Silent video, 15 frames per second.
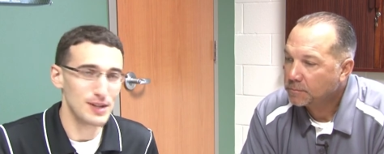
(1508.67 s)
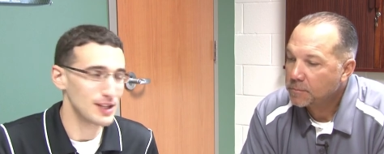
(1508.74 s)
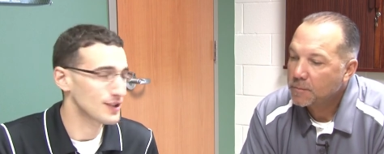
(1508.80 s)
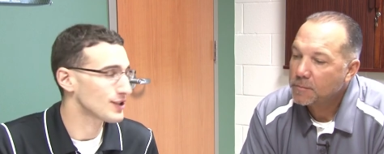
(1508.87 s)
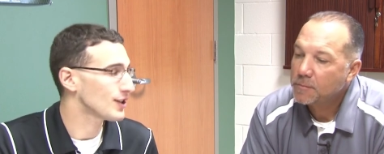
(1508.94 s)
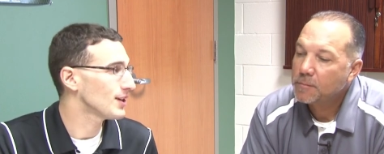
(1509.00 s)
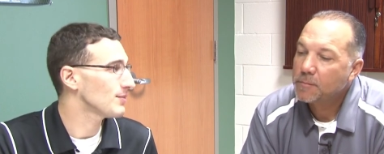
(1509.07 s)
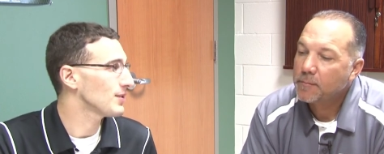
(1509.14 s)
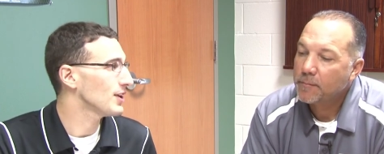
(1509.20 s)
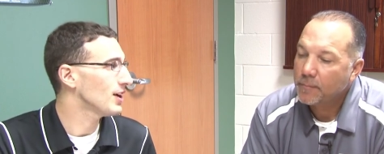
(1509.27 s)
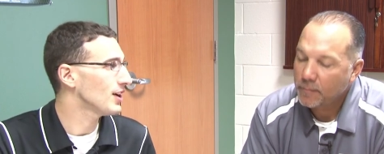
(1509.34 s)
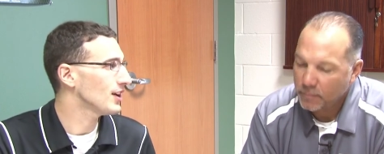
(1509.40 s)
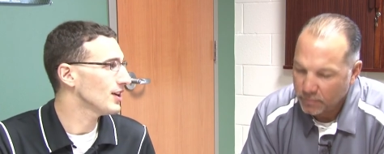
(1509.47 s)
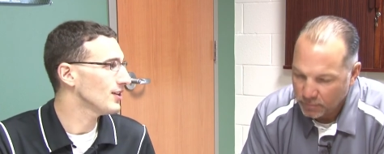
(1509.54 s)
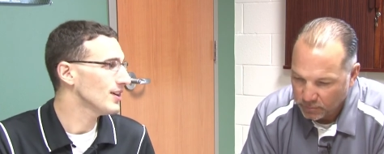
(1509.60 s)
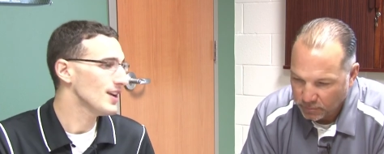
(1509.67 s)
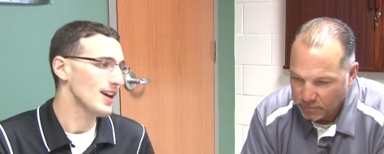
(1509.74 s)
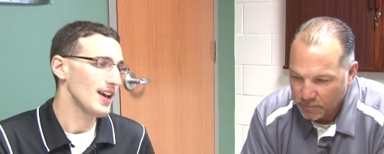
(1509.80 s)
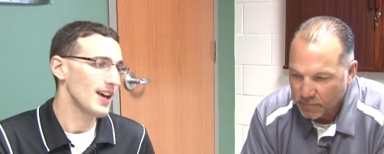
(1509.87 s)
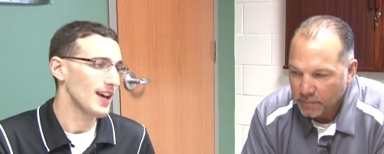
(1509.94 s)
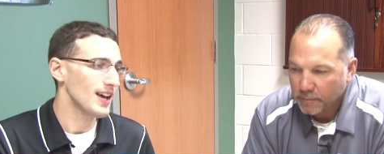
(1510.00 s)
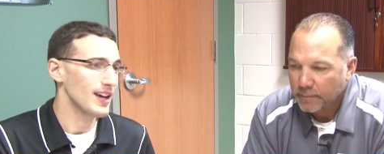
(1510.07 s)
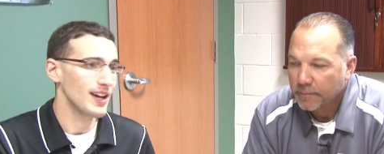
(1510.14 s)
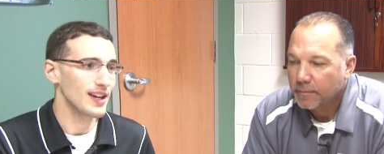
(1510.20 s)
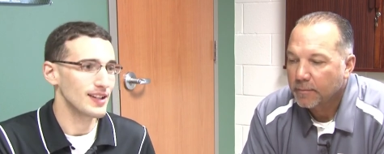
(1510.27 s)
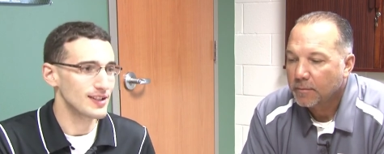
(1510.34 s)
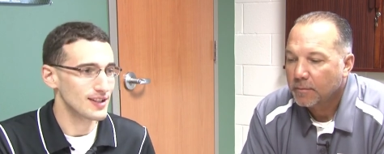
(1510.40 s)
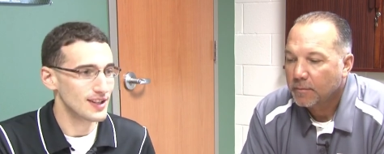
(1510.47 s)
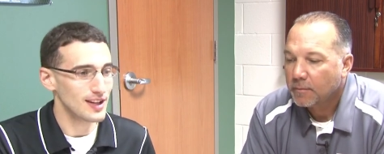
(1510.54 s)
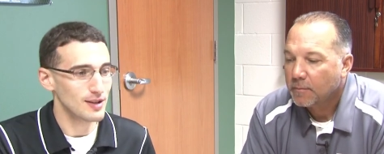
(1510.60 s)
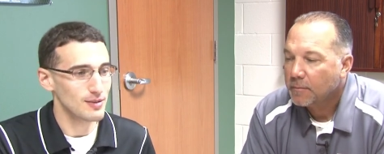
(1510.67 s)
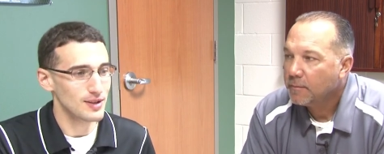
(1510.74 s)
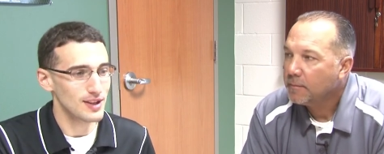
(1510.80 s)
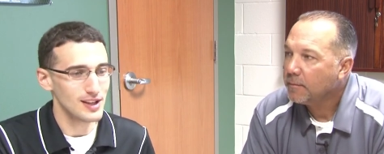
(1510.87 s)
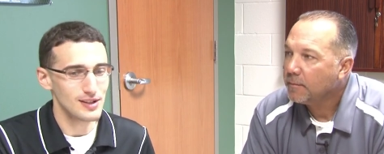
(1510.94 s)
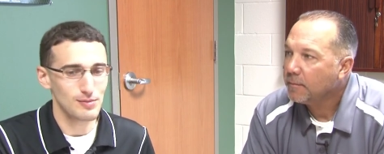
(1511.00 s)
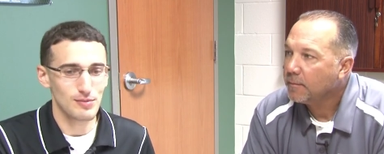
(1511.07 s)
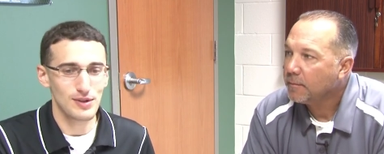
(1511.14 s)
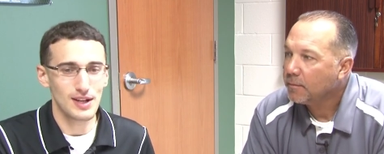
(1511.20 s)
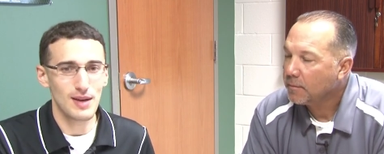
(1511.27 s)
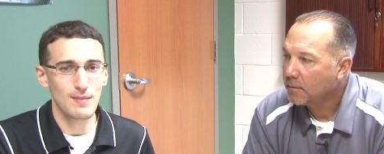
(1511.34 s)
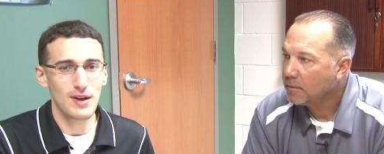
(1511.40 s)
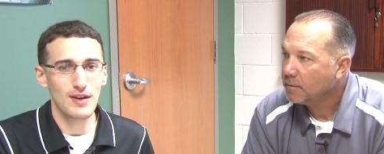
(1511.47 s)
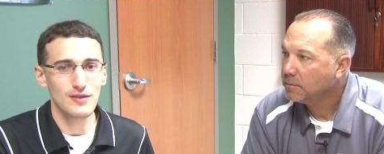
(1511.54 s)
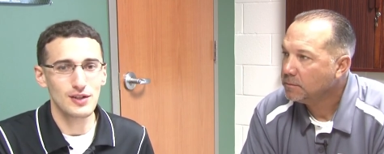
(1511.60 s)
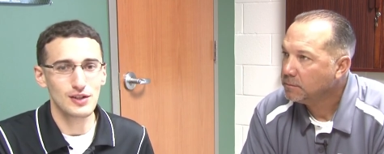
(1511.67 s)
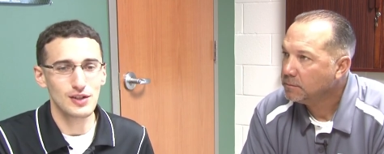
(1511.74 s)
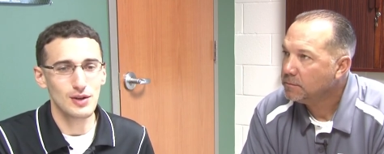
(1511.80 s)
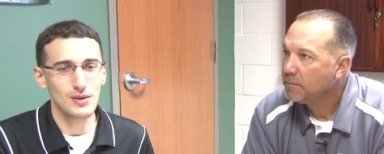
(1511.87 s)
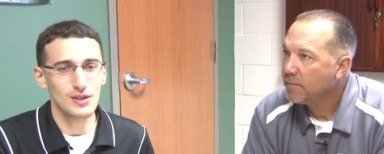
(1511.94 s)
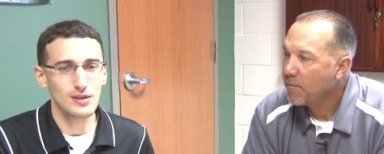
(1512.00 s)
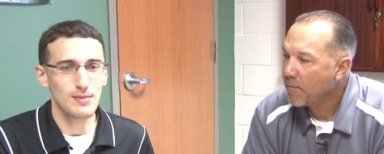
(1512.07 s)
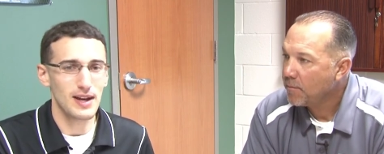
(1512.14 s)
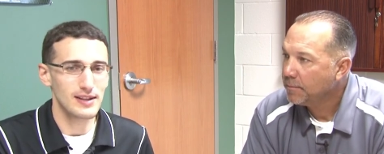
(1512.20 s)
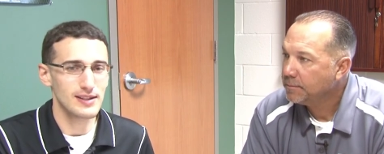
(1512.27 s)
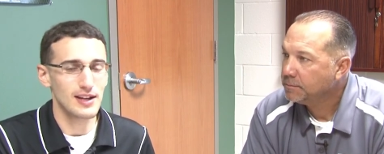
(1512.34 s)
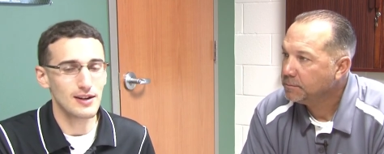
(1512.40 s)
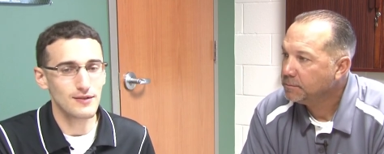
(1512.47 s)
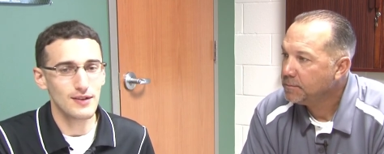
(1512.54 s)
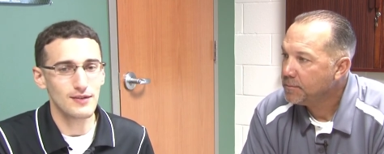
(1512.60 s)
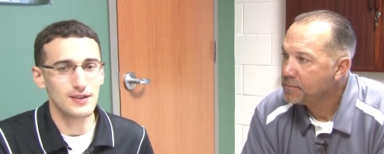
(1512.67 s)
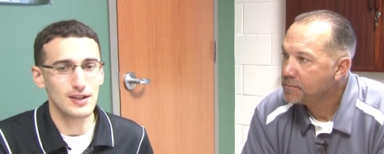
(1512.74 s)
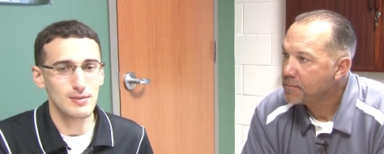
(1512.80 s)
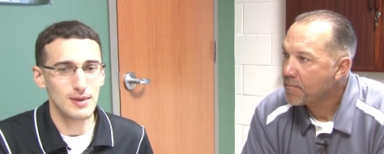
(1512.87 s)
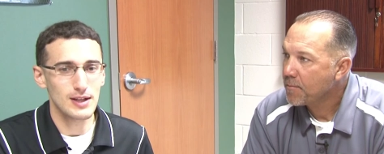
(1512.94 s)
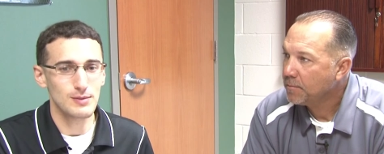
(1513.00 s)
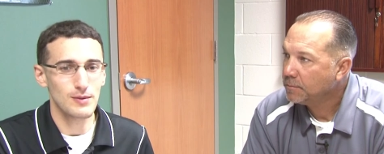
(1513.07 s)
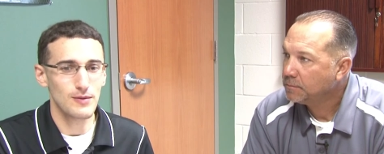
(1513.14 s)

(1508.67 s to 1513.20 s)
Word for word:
Speaker 1: You turn up the audio and stick it with us. Pre-game coverage is always about 10 or 15 minutes